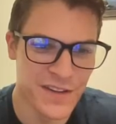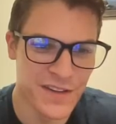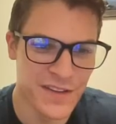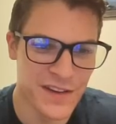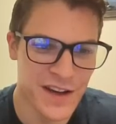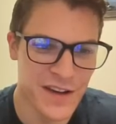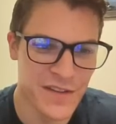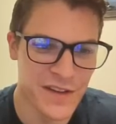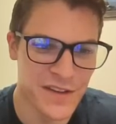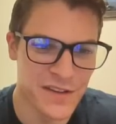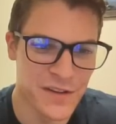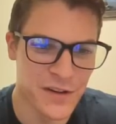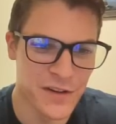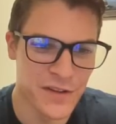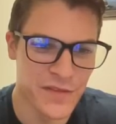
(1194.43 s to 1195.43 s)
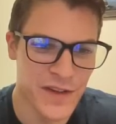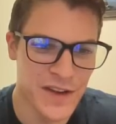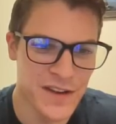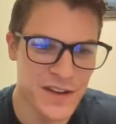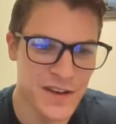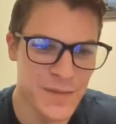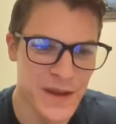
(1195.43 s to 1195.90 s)
So now these are all
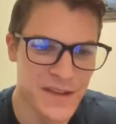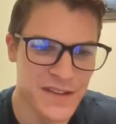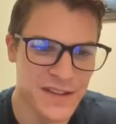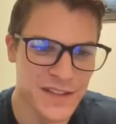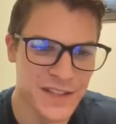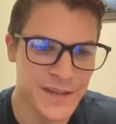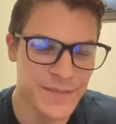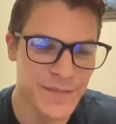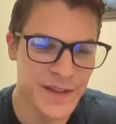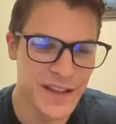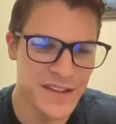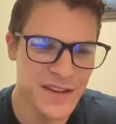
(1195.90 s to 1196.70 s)
defended, basically.